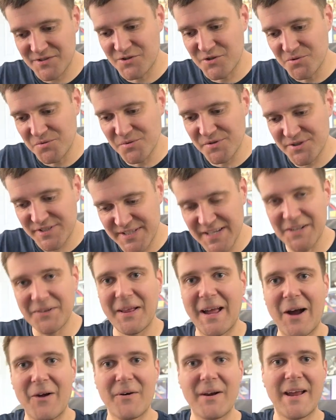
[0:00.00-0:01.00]
to sell
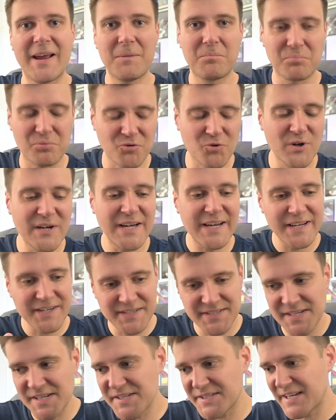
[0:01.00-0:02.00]
out a pre
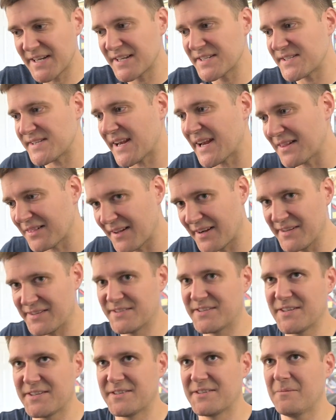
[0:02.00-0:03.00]
existing satellite
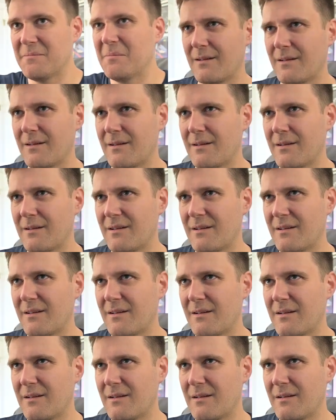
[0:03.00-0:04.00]
system.
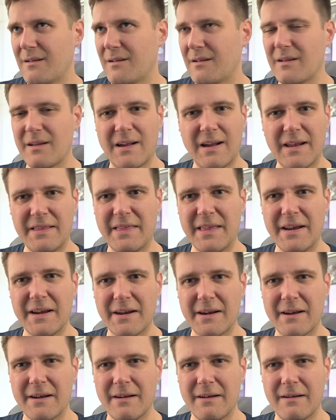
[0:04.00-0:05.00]
I
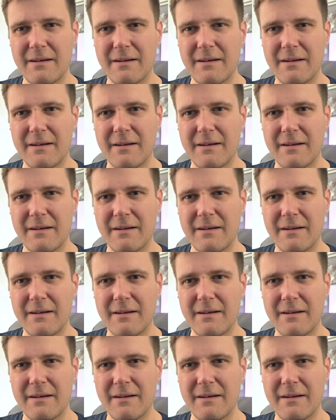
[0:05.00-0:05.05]
think.